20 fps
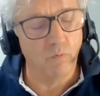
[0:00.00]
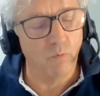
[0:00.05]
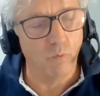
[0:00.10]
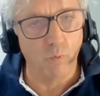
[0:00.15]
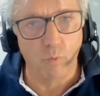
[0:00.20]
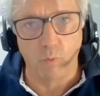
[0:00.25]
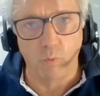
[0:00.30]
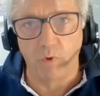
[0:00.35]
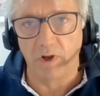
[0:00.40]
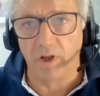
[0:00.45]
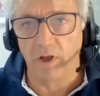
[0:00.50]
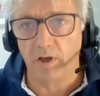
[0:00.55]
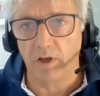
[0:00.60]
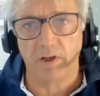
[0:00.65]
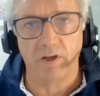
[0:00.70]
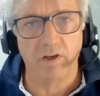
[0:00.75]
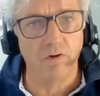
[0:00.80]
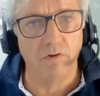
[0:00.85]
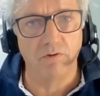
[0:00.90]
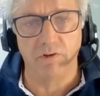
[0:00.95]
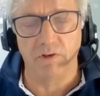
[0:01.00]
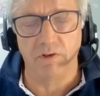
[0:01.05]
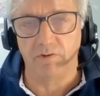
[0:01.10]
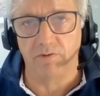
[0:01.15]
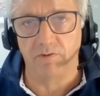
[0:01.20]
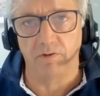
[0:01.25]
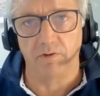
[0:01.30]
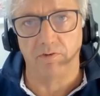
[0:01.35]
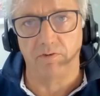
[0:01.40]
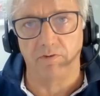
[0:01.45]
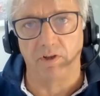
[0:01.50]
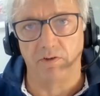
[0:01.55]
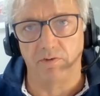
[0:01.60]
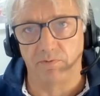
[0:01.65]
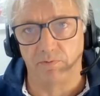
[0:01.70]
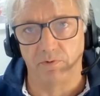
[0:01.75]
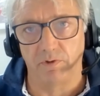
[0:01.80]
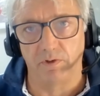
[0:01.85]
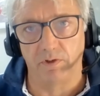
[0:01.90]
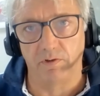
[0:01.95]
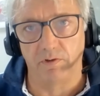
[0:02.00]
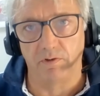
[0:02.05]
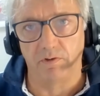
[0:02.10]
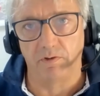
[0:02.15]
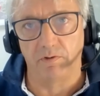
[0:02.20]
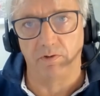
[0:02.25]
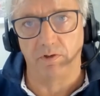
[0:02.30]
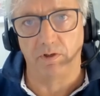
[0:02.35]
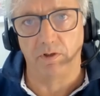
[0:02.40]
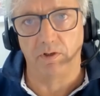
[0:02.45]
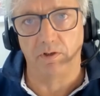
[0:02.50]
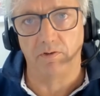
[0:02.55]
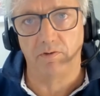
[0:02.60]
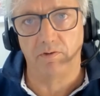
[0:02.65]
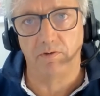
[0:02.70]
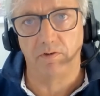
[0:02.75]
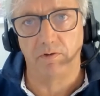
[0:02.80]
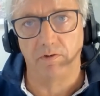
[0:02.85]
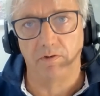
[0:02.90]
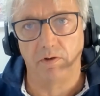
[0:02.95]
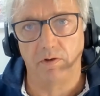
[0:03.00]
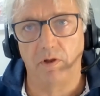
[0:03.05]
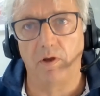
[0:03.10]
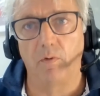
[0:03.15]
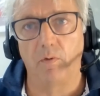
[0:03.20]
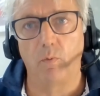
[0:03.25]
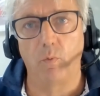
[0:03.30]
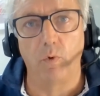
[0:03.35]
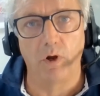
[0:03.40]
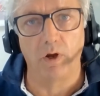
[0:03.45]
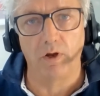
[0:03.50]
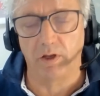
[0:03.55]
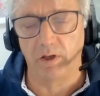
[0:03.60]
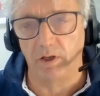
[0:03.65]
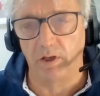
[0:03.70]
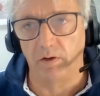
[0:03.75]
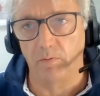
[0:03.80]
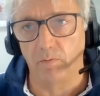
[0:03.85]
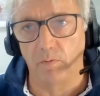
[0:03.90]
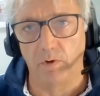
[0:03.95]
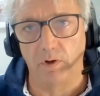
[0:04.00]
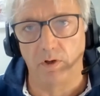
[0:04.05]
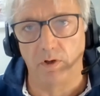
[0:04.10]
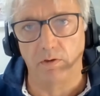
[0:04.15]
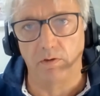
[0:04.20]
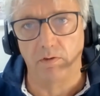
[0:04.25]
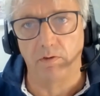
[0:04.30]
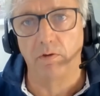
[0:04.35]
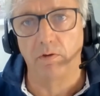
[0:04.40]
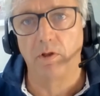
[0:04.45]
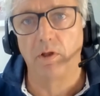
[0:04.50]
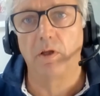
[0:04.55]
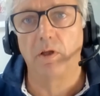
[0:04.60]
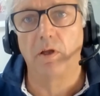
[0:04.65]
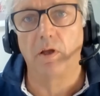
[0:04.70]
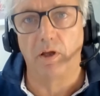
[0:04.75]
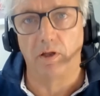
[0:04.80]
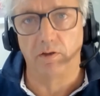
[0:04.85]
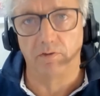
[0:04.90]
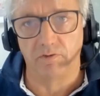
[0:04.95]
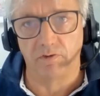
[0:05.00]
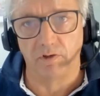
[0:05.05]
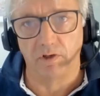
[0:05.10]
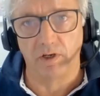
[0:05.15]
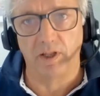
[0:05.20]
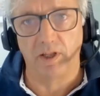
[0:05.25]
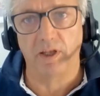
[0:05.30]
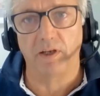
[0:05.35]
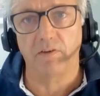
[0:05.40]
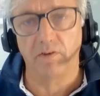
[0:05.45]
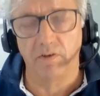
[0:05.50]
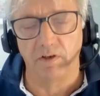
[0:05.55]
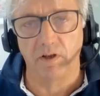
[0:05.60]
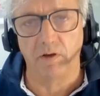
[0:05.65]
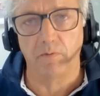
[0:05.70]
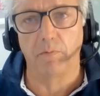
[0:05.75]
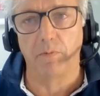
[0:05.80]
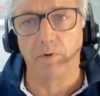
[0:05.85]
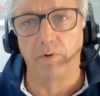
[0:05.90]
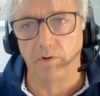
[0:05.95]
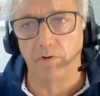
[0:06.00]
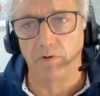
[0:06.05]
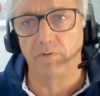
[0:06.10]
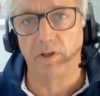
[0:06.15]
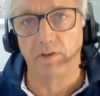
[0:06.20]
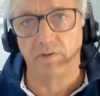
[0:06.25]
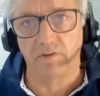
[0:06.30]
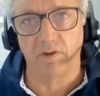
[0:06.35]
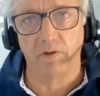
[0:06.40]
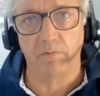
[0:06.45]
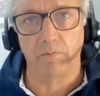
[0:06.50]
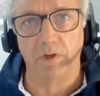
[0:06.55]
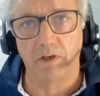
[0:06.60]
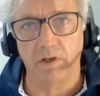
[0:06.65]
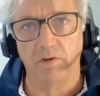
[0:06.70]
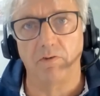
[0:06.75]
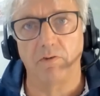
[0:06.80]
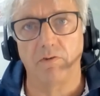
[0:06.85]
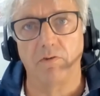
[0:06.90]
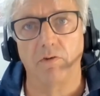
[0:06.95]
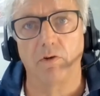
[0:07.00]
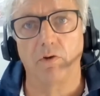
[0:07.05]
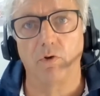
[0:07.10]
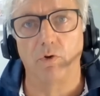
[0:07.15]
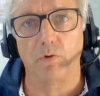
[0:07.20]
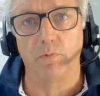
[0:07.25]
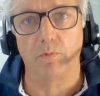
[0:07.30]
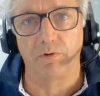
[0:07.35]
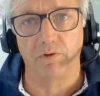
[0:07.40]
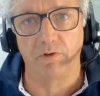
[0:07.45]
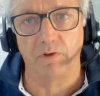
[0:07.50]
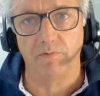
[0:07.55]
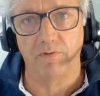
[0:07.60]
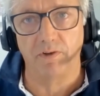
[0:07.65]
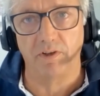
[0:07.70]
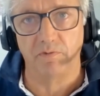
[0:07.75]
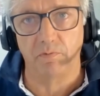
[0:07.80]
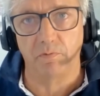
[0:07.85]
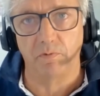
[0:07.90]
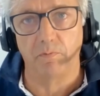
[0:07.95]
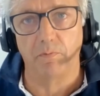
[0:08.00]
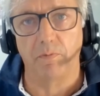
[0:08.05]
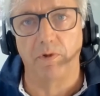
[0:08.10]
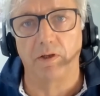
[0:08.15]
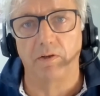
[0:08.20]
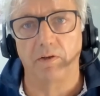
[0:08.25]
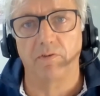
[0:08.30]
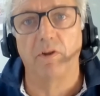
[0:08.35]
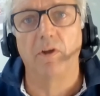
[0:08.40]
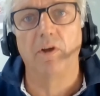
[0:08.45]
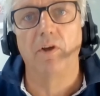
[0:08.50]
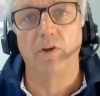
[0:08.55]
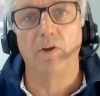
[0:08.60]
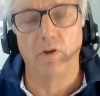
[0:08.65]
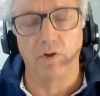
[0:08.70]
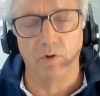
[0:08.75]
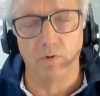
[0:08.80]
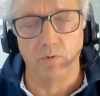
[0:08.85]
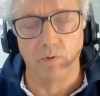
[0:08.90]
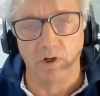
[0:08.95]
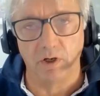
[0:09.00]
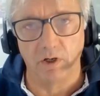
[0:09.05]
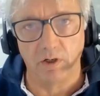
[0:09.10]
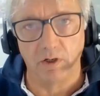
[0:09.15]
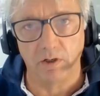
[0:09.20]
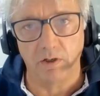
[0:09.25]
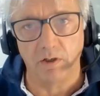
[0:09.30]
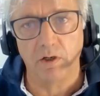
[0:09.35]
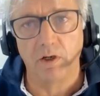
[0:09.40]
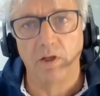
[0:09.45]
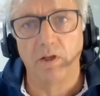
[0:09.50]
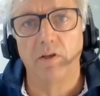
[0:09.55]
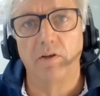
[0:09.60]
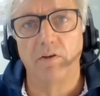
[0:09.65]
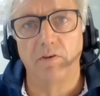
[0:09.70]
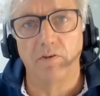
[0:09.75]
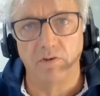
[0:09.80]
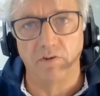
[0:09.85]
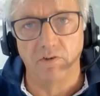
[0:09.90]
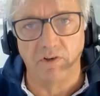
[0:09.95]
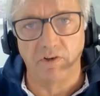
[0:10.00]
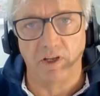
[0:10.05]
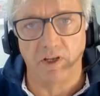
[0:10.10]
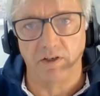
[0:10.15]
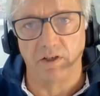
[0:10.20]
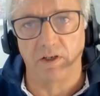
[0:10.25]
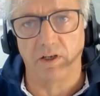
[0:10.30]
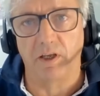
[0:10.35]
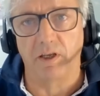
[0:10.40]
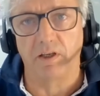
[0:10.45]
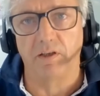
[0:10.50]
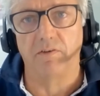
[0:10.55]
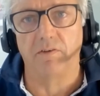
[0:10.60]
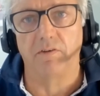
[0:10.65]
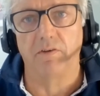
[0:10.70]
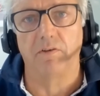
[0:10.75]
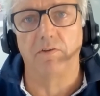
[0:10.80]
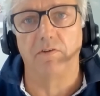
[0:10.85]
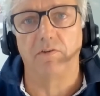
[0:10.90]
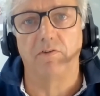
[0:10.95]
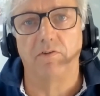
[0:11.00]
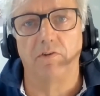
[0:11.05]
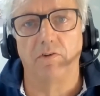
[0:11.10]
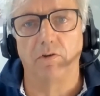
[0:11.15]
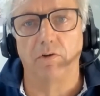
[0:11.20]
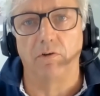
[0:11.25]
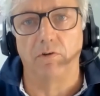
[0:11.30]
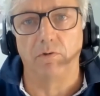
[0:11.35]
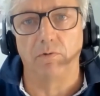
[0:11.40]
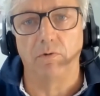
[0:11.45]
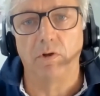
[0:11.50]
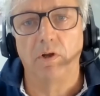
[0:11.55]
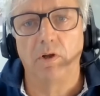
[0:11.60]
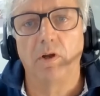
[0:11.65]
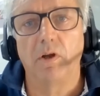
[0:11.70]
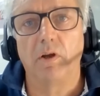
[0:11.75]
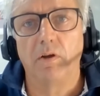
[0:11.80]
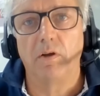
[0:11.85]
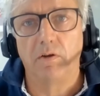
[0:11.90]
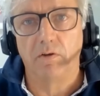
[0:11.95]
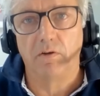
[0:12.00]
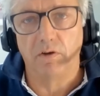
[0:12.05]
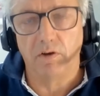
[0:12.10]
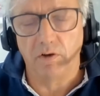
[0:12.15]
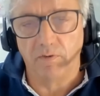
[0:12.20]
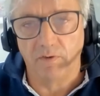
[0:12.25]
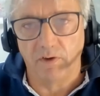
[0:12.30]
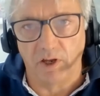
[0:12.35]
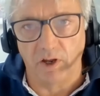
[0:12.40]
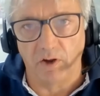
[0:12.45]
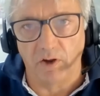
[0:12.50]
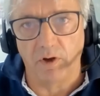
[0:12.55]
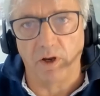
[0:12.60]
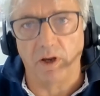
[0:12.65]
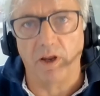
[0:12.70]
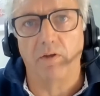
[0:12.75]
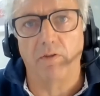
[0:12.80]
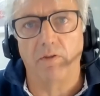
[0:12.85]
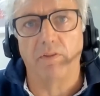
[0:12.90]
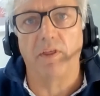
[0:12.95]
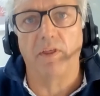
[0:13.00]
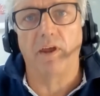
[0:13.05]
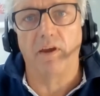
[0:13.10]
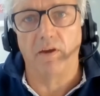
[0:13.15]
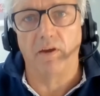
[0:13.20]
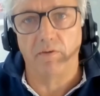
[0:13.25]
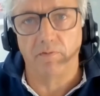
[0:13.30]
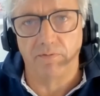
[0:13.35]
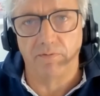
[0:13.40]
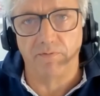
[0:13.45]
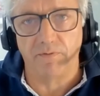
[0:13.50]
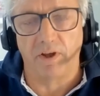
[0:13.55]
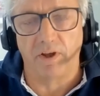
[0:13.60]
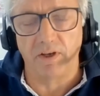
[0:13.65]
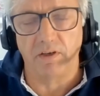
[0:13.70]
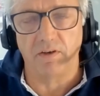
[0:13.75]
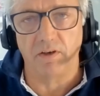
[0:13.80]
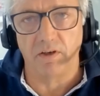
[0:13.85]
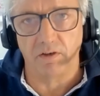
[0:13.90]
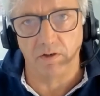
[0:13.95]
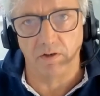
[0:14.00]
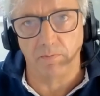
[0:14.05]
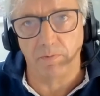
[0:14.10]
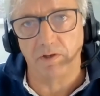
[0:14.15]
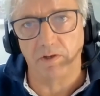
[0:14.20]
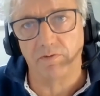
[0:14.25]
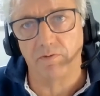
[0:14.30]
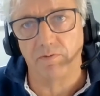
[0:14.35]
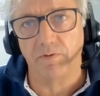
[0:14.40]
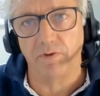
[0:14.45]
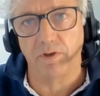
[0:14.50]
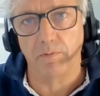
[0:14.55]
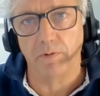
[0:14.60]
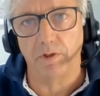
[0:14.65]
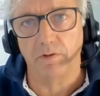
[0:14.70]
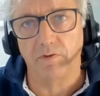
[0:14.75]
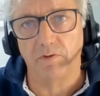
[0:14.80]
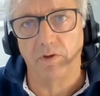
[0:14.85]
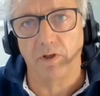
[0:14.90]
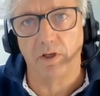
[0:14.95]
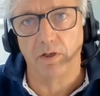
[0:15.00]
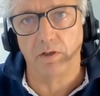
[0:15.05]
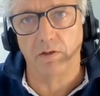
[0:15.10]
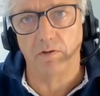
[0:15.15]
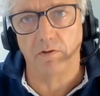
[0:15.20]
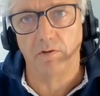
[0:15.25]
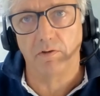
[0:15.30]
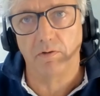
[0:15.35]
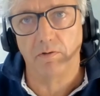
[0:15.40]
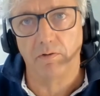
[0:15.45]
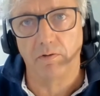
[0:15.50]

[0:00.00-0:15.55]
We are hugely successful at doing this, working with a select number of asset managers and corporate and investment banks who are dedicated to going out there and finding the best female talent.